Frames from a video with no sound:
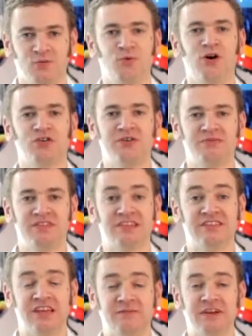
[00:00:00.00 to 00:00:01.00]
Welcome to the
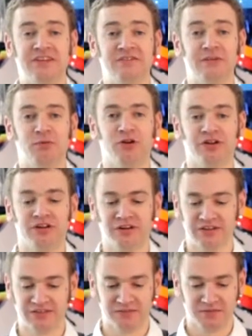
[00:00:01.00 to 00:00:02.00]
Team AGV product
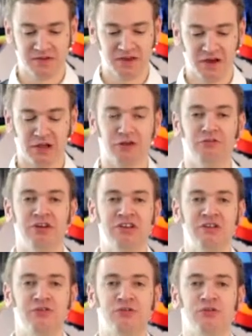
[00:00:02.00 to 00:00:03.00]
guides. I'm going to run
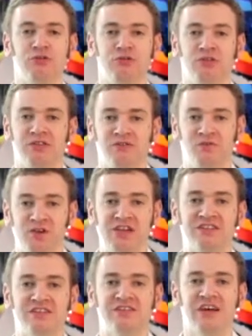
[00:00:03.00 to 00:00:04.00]
you through the
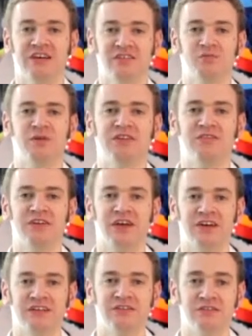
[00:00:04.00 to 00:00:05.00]
features and
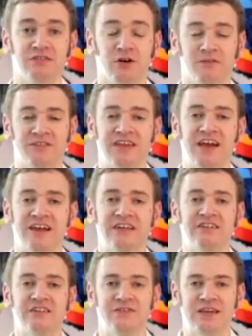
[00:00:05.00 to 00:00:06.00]
specifications of the
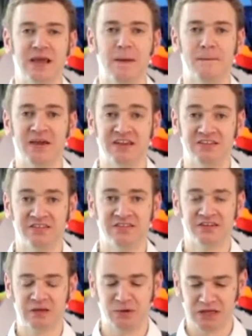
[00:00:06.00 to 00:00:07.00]
AGV PISTA
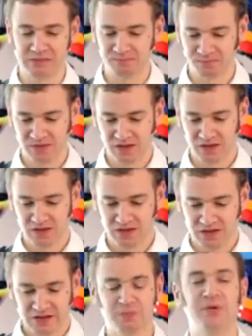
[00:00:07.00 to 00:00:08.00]
GP.
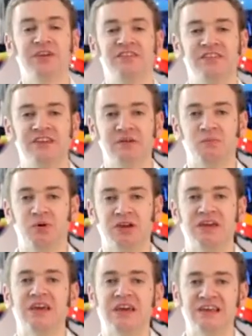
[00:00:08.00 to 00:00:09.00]
The PISTA
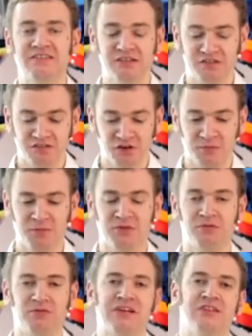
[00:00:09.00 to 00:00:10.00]
GP is the top of
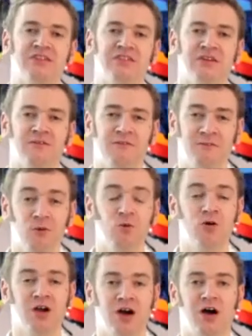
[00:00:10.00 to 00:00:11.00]
the range
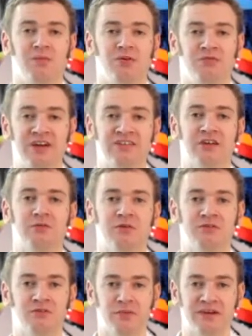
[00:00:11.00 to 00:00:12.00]
full carbon race
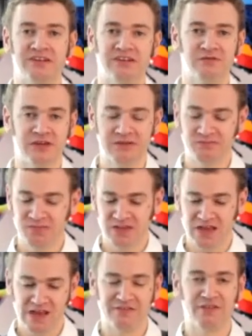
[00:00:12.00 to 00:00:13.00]
helmet from AGV.
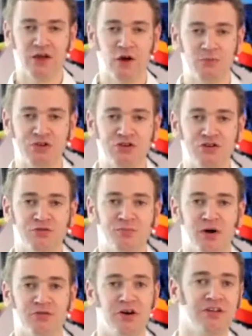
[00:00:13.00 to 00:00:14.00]
It's the helmet used
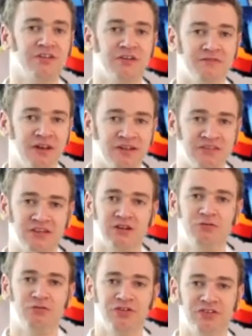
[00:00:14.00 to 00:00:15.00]
by riders like
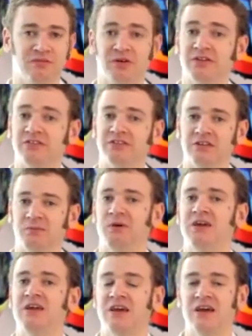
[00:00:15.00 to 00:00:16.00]
Valentino Rossi in
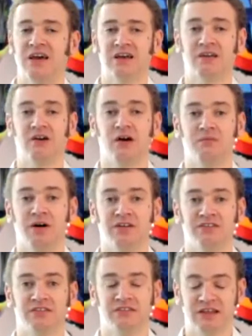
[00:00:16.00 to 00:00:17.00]
MotoGP and Guy
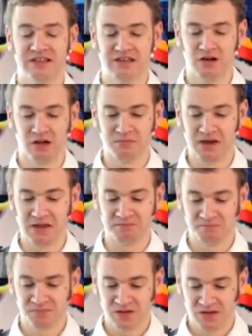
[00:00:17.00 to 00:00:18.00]
Martin in the Isle of Man.
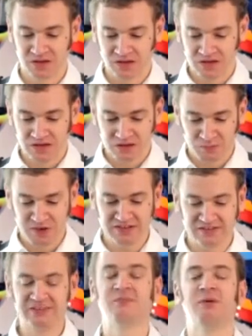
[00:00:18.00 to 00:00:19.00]
The
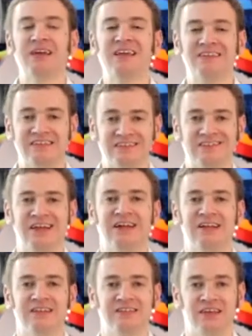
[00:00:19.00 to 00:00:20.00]
PISTA GP is
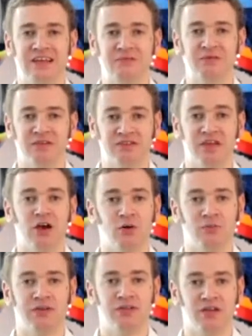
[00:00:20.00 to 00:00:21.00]
exactly the same as the
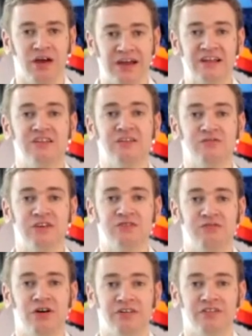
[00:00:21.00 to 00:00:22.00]
helmet that
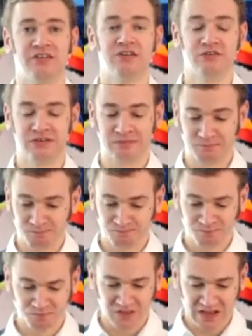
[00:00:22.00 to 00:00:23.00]
AGV's riders are using.
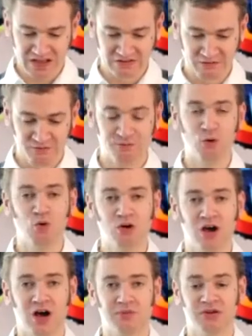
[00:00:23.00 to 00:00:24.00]
It's a full
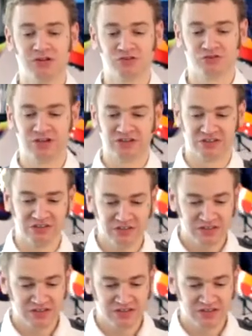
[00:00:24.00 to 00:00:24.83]
carbon construction,